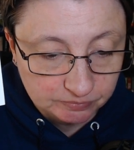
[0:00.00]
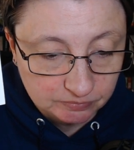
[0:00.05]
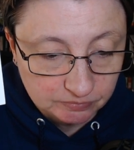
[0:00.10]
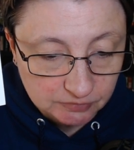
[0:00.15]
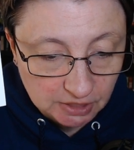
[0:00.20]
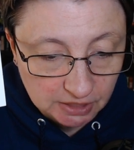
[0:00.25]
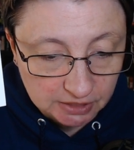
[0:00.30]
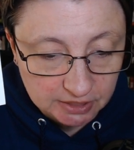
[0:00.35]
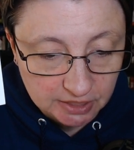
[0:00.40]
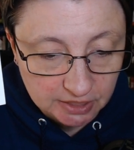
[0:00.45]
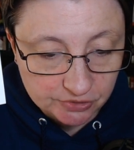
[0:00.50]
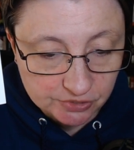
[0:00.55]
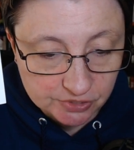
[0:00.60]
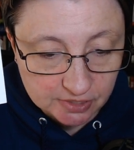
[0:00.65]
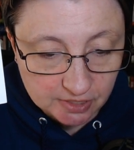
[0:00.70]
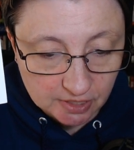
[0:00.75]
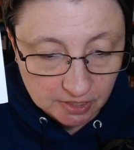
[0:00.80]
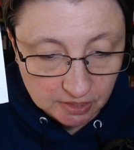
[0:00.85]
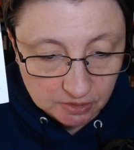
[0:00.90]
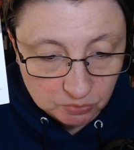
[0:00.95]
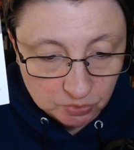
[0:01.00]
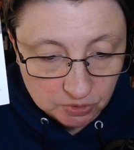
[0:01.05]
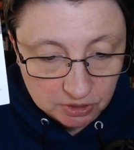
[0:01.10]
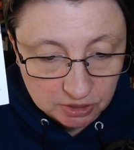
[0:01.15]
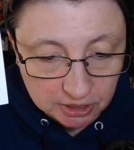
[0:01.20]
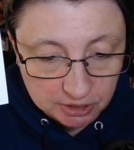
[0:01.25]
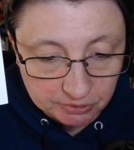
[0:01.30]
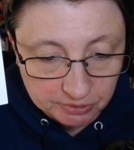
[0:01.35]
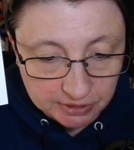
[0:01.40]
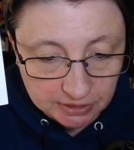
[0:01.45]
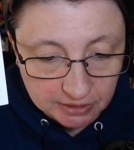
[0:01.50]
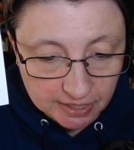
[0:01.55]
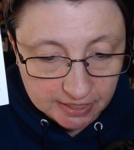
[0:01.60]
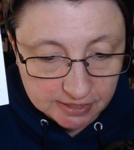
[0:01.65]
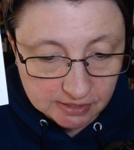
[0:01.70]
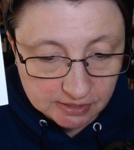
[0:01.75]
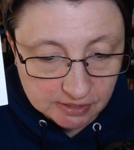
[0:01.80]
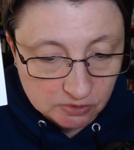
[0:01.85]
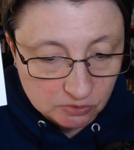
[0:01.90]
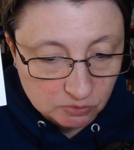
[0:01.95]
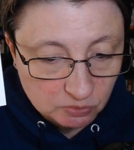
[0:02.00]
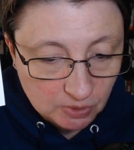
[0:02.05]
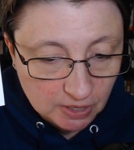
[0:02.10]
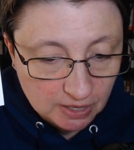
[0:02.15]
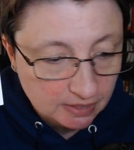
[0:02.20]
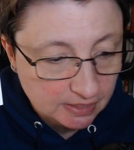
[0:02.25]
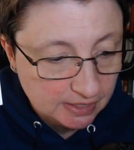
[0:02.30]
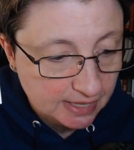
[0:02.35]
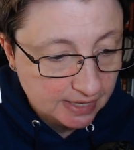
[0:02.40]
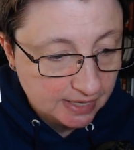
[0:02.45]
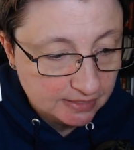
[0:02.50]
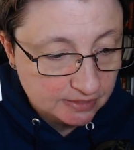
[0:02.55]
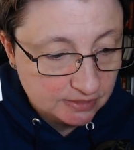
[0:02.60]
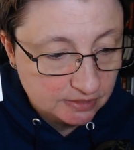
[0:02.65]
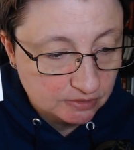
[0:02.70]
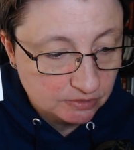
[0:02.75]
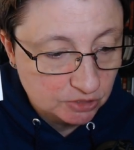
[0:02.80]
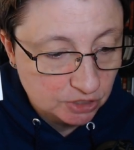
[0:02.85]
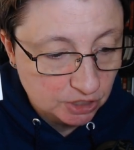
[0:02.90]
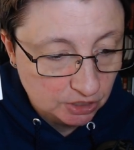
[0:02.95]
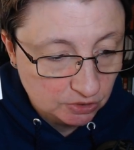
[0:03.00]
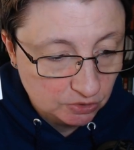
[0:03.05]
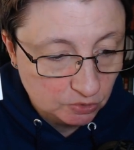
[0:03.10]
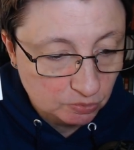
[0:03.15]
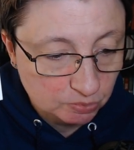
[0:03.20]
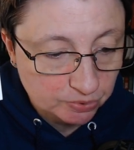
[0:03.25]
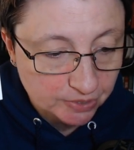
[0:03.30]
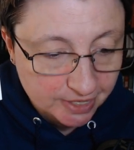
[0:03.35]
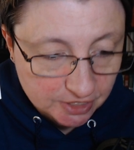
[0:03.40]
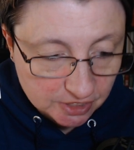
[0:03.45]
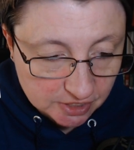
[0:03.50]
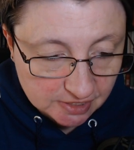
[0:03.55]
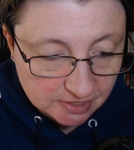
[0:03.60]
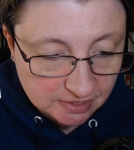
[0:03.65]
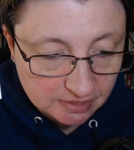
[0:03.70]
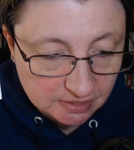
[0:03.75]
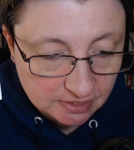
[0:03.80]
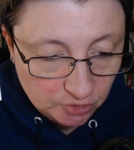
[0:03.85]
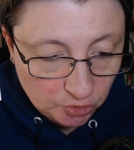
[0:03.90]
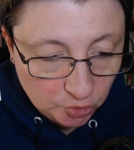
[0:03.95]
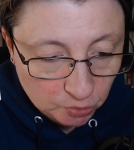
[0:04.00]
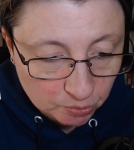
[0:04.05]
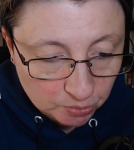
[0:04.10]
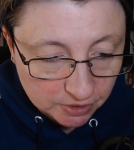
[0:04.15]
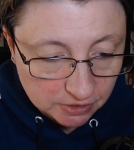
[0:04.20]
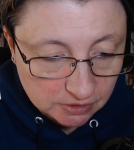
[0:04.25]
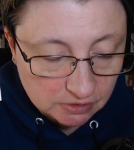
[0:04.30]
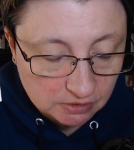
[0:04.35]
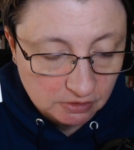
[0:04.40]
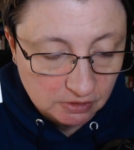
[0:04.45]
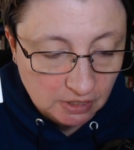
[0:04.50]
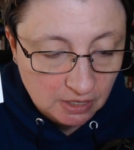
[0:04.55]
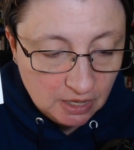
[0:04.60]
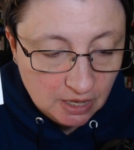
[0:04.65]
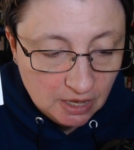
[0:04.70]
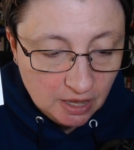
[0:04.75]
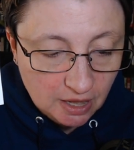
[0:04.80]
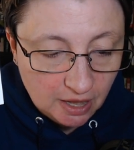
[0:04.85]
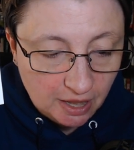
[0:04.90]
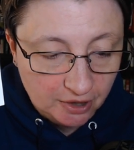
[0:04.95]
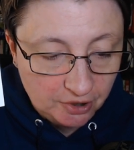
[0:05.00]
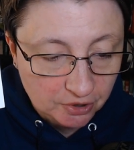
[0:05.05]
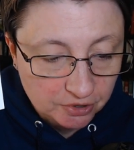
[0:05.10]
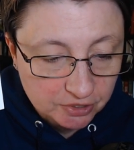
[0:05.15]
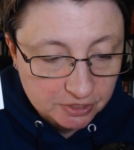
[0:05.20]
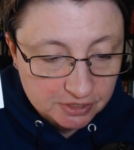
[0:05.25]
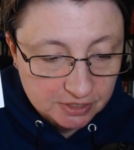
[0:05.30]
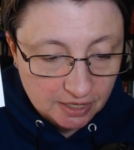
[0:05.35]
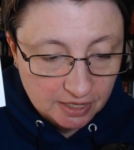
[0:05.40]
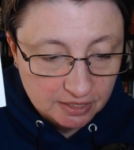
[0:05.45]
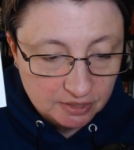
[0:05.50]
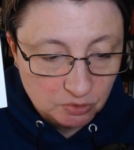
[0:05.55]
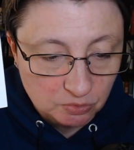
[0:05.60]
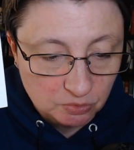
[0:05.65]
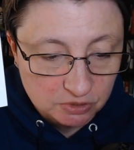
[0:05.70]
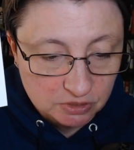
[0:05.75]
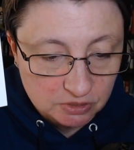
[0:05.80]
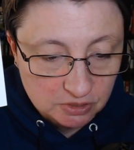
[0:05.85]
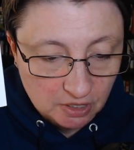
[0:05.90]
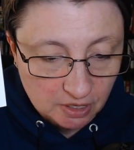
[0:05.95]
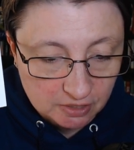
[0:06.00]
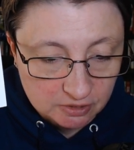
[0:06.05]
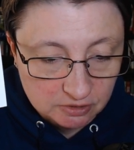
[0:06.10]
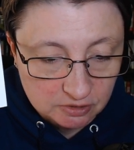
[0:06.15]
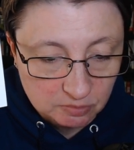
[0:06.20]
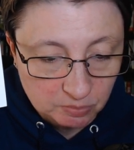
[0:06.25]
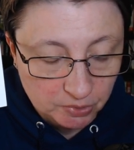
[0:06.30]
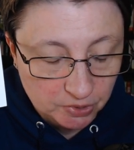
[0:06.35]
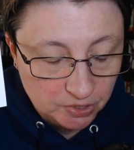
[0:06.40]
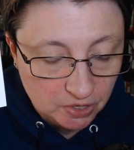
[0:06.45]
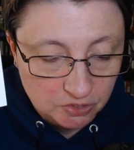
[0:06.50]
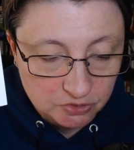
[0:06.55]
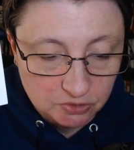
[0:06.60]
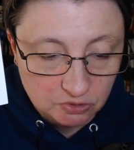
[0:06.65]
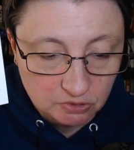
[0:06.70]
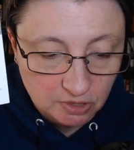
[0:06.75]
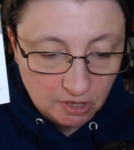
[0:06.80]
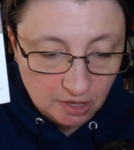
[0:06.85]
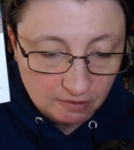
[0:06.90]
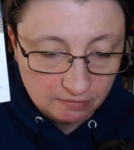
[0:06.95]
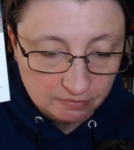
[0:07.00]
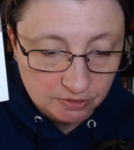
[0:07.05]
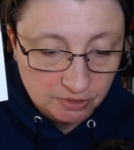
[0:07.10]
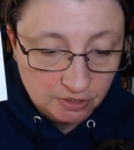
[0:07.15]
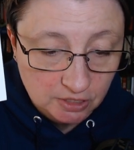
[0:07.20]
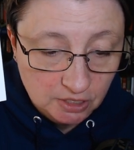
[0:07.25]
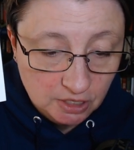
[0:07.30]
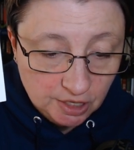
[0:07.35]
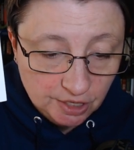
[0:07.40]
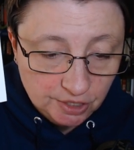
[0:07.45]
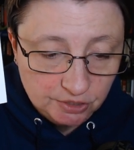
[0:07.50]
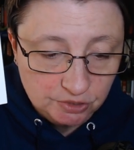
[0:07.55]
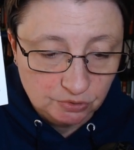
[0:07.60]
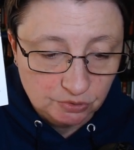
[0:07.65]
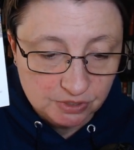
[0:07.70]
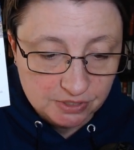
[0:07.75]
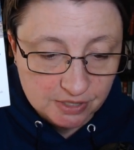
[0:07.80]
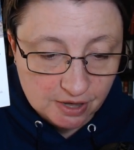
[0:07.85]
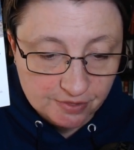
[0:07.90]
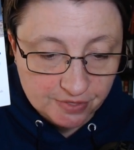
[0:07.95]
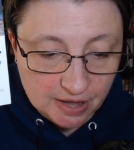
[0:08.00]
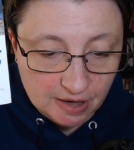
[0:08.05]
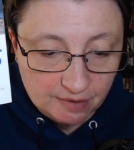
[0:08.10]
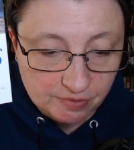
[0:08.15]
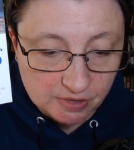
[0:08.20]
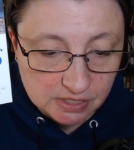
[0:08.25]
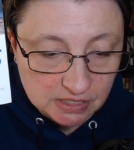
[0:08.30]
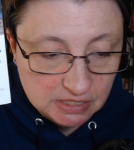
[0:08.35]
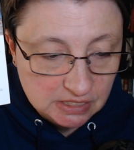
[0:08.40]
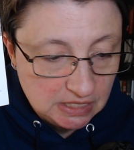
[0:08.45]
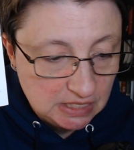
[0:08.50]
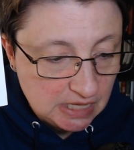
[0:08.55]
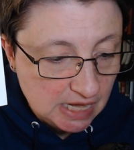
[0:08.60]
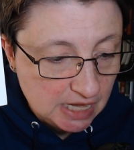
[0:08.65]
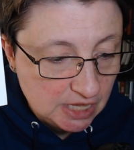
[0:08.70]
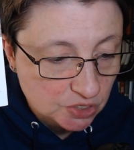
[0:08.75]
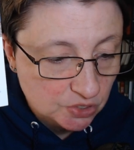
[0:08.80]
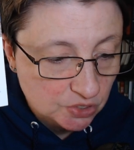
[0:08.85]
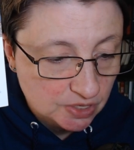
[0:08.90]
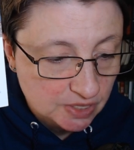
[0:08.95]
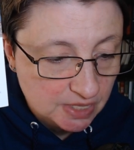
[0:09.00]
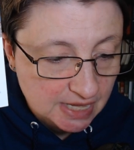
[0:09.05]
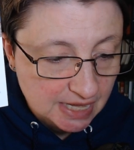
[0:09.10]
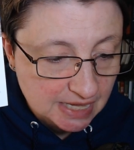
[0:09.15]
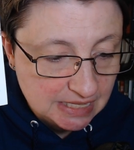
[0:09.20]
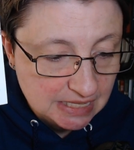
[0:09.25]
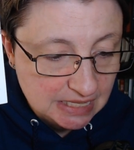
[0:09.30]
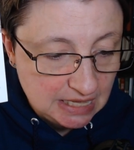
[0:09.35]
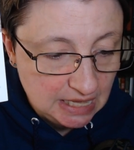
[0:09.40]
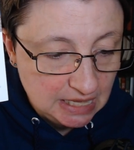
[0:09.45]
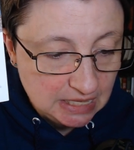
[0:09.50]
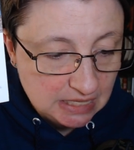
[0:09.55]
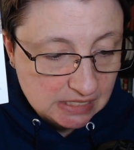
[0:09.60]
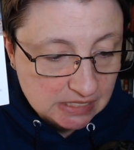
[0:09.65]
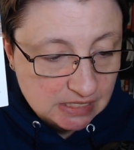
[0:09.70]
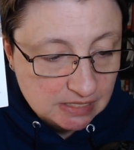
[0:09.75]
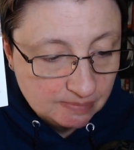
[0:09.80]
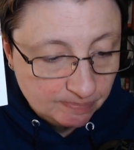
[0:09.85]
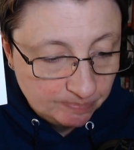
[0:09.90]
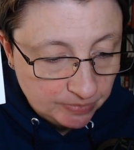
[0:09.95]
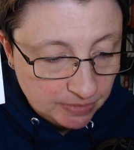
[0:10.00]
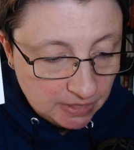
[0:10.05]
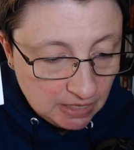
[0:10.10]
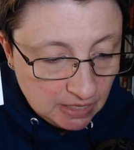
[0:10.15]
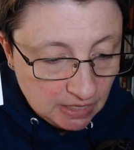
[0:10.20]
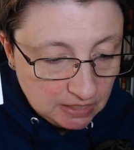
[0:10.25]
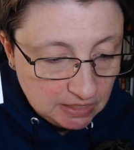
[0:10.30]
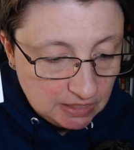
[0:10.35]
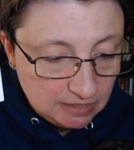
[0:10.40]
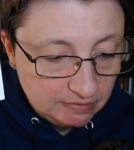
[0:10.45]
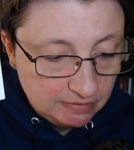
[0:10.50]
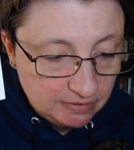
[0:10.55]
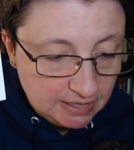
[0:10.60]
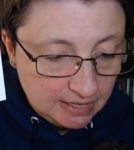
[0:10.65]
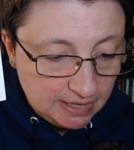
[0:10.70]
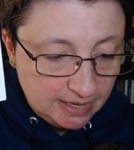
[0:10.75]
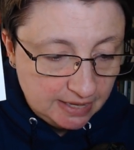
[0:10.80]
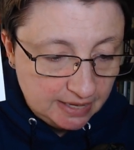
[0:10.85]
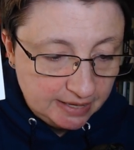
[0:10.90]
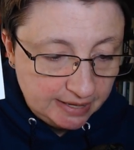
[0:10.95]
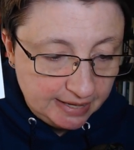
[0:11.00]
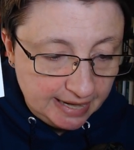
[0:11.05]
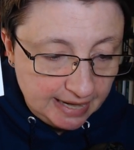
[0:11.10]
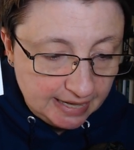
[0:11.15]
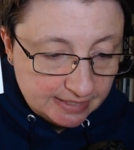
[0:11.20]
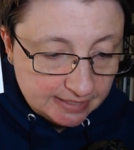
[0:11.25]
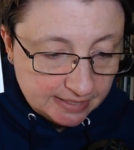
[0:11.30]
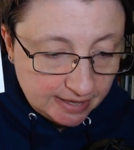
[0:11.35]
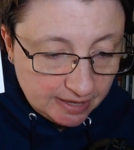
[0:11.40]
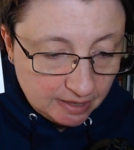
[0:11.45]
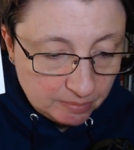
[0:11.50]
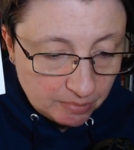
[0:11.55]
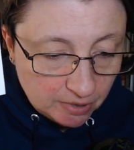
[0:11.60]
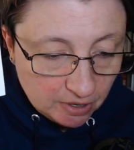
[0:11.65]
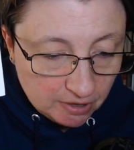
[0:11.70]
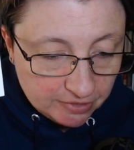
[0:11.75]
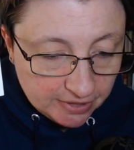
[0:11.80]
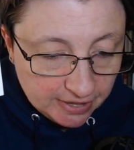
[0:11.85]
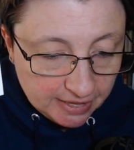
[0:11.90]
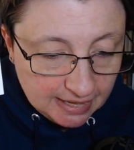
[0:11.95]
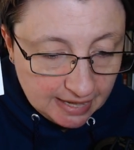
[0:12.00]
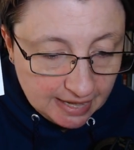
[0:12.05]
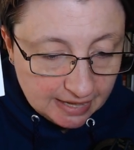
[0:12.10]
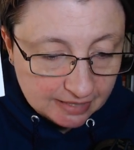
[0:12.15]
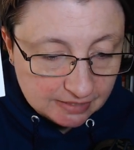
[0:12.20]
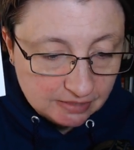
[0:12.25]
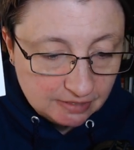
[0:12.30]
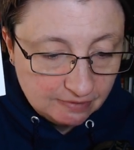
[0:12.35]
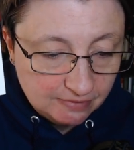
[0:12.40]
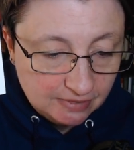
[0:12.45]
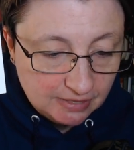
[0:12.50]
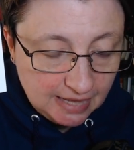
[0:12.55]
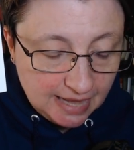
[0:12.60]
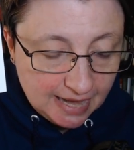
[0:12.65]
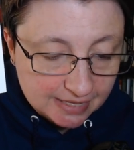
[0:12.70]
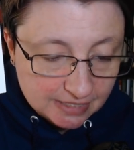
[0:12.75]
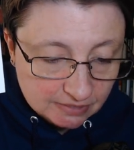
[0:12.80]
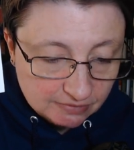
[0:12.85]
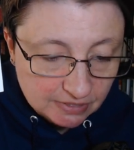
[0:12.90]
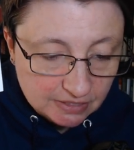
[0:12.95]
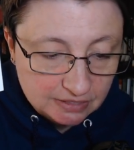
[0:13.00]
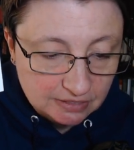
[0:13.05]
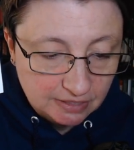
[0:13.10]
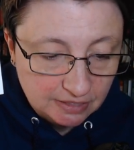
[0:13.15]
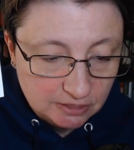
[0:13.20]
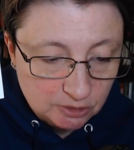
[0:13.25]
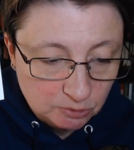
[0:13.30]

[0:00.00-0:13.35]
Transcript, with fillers: on the other side were glittering lights, as well as, she knew, prejudice and hubris. On her side, there was dust, but also love. To a South African teenager in the 1980s, even an anti apartheid activist like